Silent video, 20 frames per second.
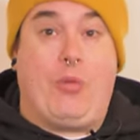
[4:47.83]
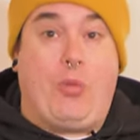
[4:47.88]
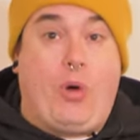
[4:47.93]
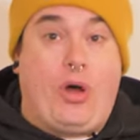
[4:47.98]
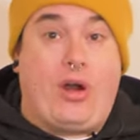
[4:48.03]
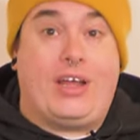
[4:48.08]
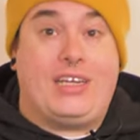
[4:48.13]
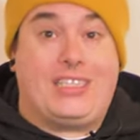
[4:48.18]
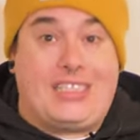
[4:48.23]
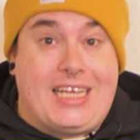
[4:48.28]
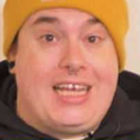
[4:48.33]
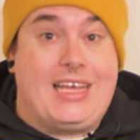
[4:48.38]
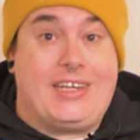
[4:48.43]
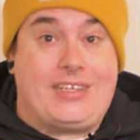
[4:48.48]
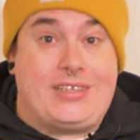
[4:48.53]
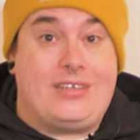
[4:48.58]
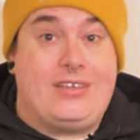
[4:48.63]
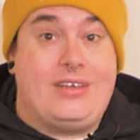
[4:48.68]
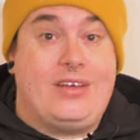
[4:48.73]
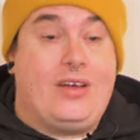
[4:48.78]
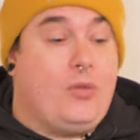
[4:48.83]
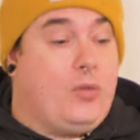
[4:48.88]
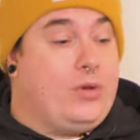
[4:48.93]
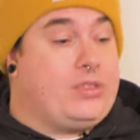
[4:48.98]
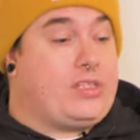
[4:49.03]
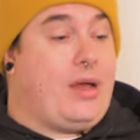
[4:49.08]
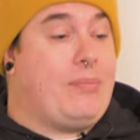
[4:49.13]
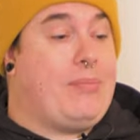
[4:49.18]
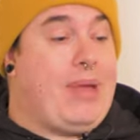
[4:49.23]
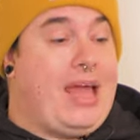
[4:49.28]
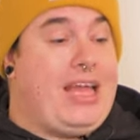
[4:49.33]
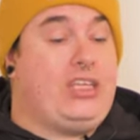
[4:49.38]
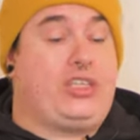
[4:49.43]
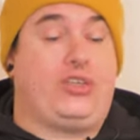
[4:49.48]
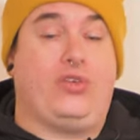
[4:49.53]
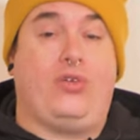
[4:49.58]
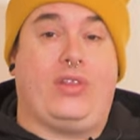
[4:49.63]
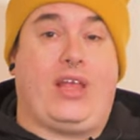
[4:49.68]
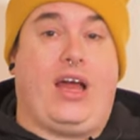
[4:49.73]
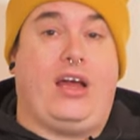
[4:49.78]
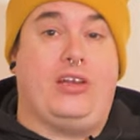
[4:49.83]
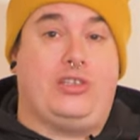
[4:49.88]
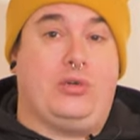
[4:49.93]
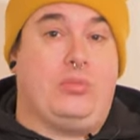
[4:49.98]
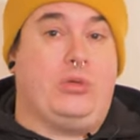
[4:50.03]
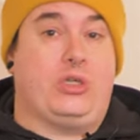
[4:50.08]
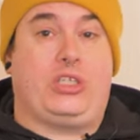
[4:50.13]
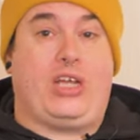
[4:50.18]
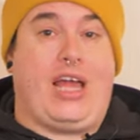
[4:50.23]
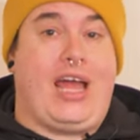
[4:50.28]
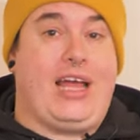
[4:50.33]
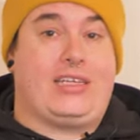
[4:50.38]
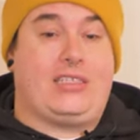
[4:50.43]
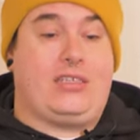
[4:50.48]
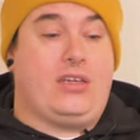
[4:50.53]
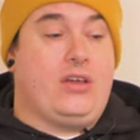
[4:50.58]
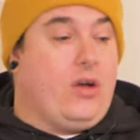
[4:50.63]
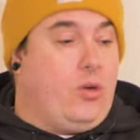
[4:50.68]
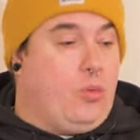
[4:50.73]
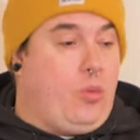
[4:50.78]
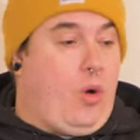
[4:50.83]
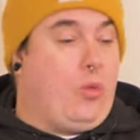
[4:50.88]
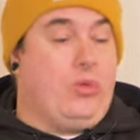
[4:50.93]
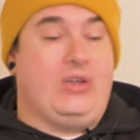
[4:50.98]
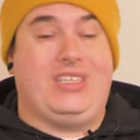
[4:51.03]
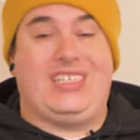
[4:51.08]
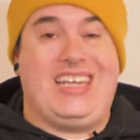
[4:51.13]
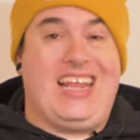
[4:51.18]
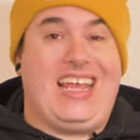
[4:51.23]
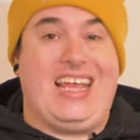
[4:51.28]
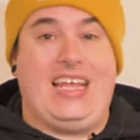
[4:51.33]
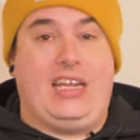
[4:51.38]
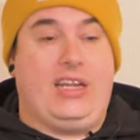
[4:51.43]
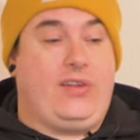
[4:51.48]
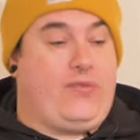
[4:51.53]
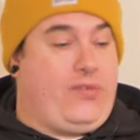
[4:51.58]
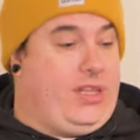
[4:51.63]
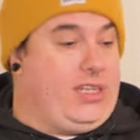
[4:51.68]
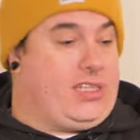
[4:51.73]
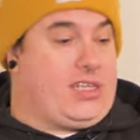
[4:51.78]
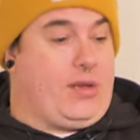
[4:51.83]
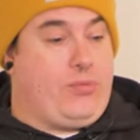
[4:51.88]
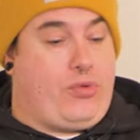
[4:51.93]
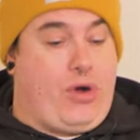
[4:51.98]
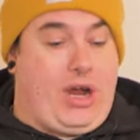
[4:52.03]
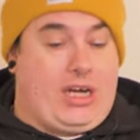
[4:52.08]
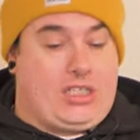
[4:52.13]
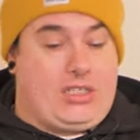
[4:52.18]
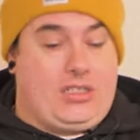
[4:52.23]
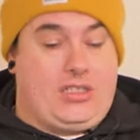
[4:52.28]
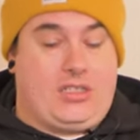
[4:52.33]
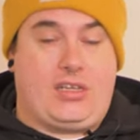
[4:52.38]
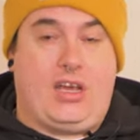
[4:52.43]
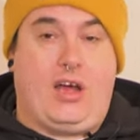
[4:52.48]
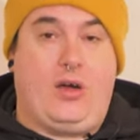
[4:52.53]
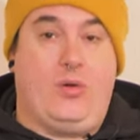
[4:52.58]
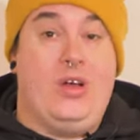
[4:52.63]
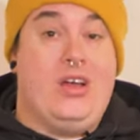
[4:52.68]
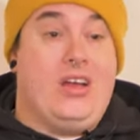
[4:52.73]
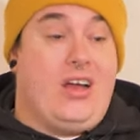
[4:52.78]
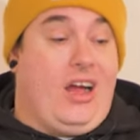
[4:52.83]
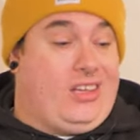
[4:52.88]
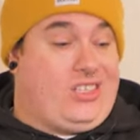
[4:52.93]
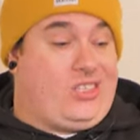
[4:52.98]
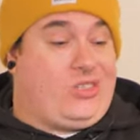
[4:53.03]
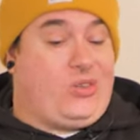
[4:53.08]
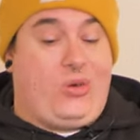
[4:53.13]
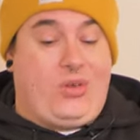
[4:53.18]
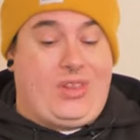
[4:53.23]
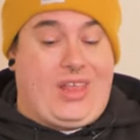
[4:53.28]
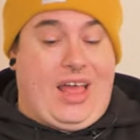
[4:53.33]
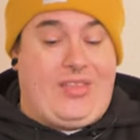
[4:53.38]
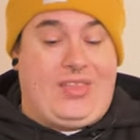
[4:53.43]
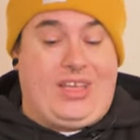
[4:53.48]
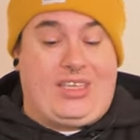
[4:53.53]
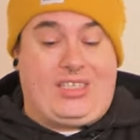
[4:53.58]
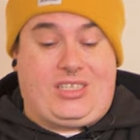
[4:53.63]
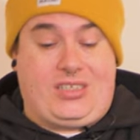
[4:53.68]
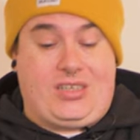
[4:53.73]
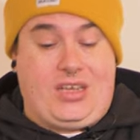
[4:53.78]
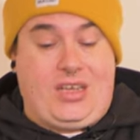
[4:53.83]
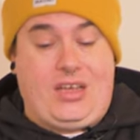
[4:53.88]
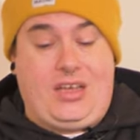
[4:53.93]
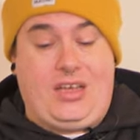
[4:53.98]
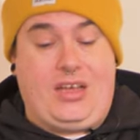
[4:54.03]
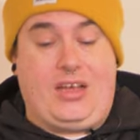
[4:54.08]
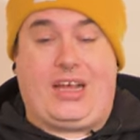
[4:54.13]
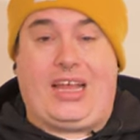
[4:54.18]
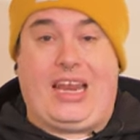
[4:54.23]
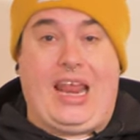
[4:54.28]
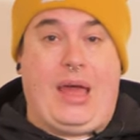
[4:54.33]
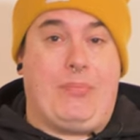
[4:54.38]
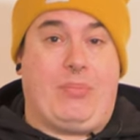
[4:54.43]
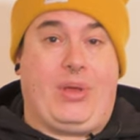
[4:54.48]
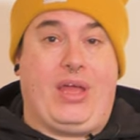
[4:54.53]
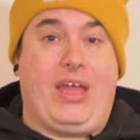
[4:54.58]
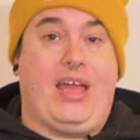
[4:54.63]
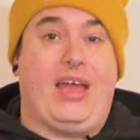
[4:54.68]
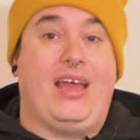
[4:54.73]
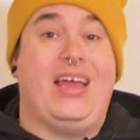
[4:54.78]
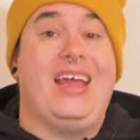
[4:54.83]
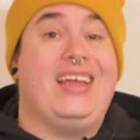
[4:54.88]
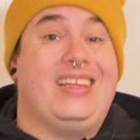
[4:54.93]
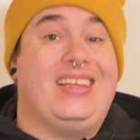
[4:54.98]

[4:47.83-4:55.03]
Now what I did was I made sure that I double checked what was needed for this compression. So I saw that this clamp here